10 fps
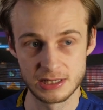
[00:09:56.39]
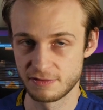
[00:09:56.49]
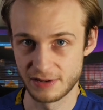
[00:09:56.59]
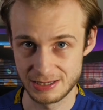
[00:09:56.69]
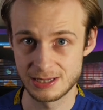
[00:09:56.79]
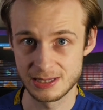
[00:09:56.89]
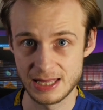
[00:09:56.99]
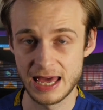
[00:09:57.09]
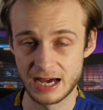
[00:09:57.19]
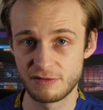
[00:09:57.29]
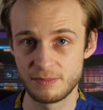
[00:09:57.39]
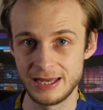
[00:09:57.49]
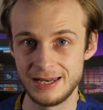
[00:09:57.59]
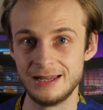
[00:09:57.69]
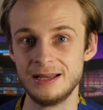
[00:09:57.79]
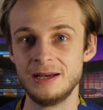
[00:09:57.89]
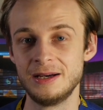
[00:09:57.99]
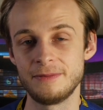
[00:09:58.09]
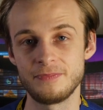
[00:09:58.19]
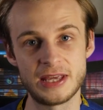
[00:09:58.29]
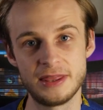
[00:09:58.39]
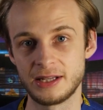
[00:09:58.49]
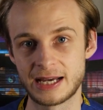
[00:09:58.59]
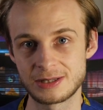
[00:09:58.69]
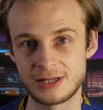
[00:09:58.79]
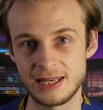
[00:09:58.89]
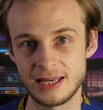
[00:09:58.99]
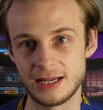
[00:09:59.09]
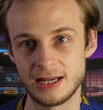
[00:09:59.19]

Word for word: as fast as they have been in the last year.